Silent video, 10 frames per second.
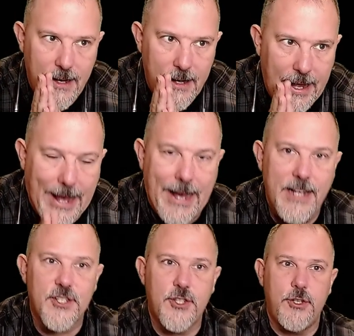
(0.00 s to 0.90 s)

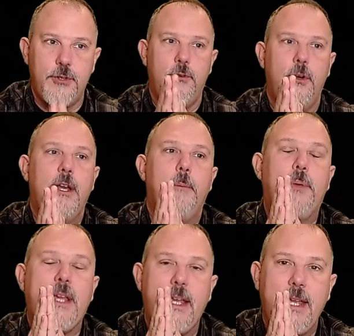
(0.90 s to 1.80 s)
has to
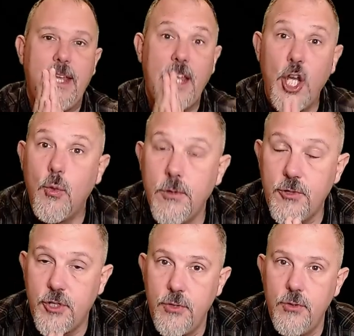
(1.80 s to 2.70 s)
be equal
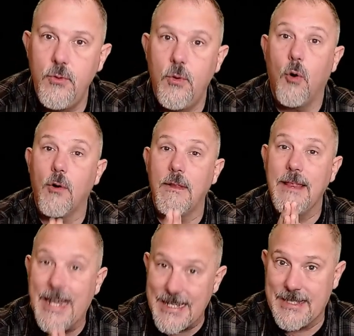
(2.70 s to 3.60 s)
to or
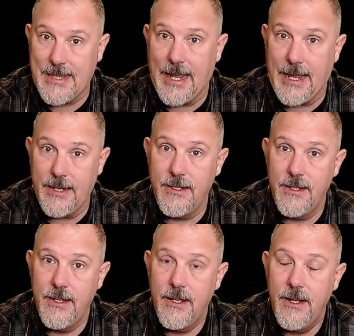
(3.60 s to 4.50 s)
less than
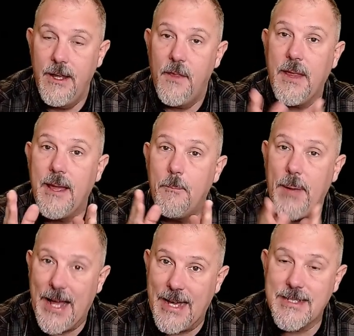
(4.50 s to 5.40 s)
the
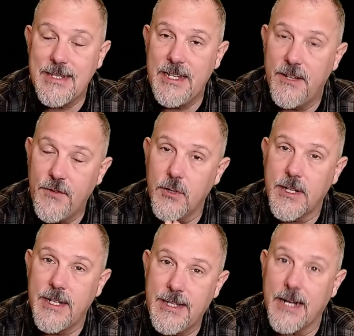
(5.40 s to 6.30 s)
ampacity of your
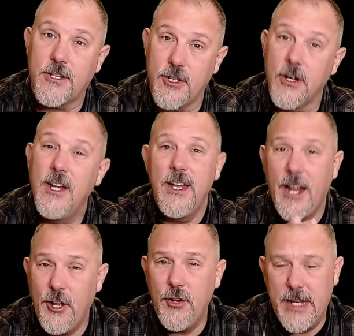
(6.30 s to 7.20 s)
conductor.
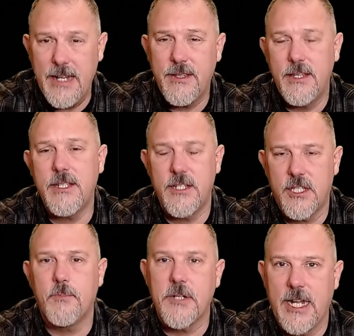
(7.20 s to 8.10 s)
And you get into, this is the
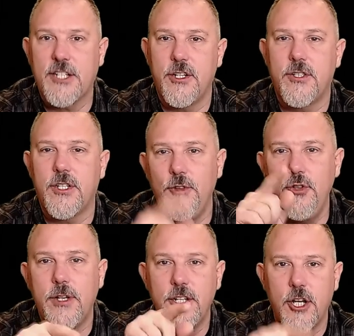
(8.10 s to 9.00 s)
protection. So you
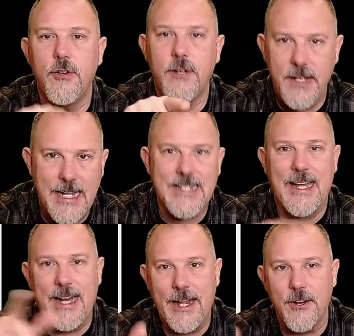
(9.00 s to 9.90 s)
can go to the next
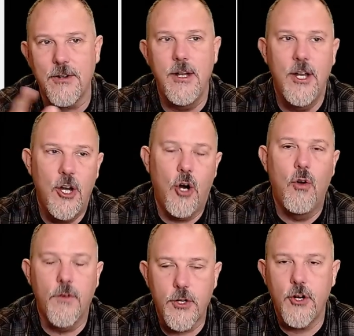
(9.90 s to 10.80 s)
higher
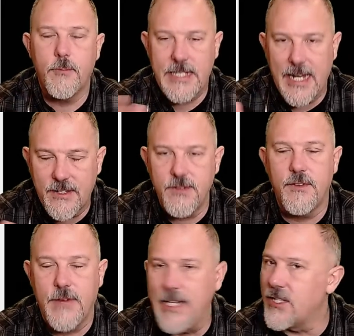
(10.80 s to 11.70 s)
overcurrent protective
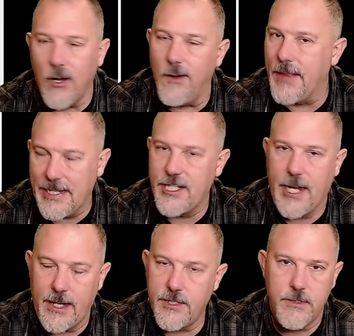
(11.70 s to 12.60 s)
device, all that
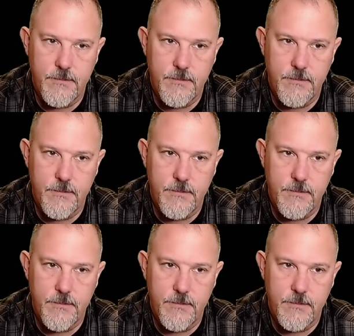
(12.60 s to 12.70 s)
jazz.